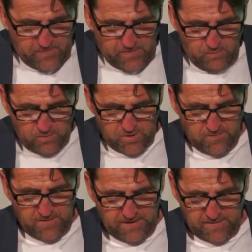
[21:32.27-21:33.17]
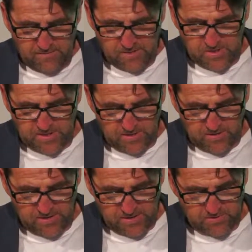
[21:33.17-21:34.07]
what you've done, and I'm just going to
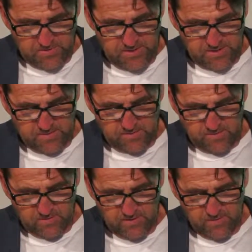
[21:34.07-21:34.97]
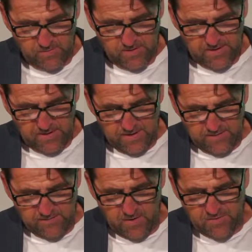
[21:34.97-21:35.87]
guide us through this with your help.
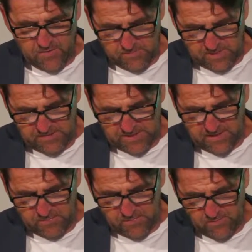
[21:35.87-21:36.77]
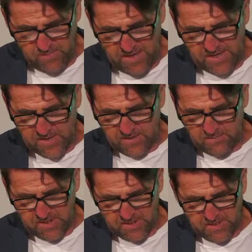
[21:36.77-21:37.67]
The 5 top tips to help people manage their
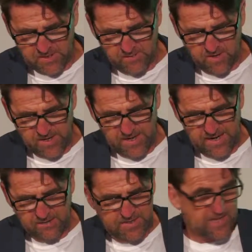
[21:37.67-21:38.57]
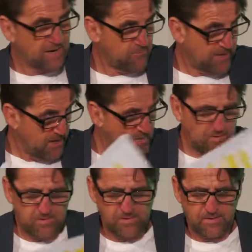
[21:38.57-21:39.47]
businesses right now as they
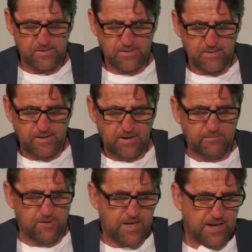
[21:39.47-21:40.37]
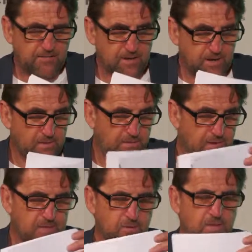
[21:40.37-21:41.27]
reopen and recover. And the
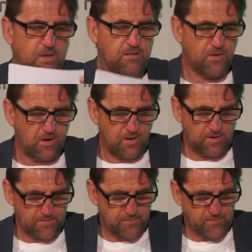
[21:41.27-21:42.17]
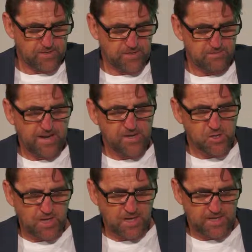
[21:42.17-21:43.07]
first one that you've highlighted for us is manage
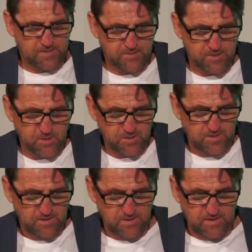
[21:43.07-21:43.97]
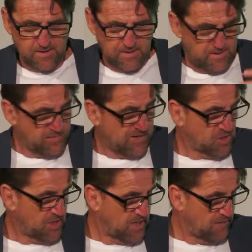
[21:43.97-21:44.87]
your cash position, your
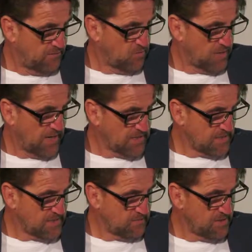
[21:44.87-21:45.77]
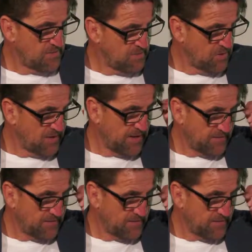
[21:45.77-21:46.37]
budgeting, your forecasting. So what do you mean by that?